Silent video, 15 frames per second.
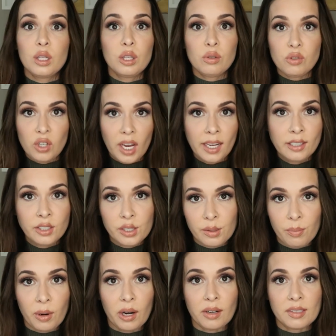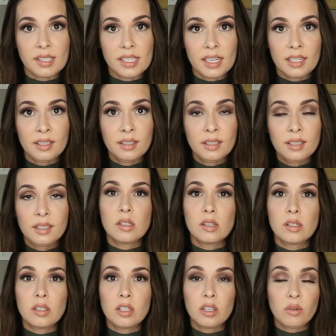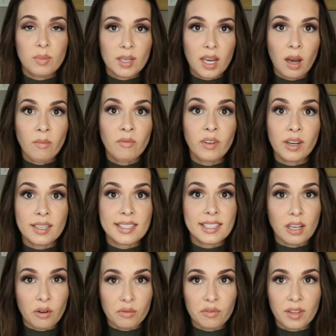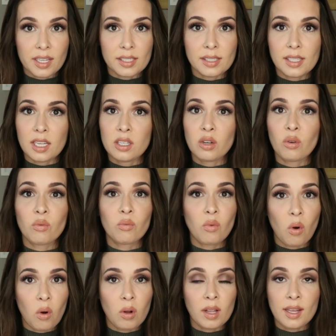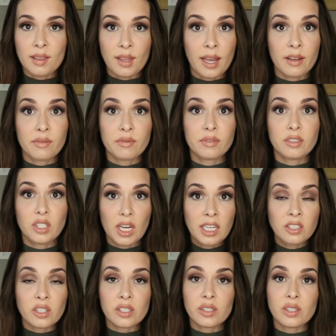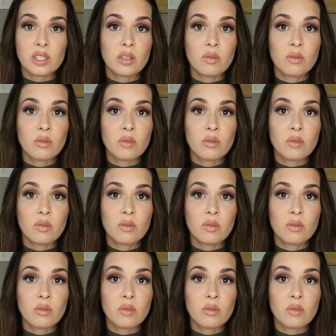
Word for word: you change as a person, you become very selfless and your role in life changes.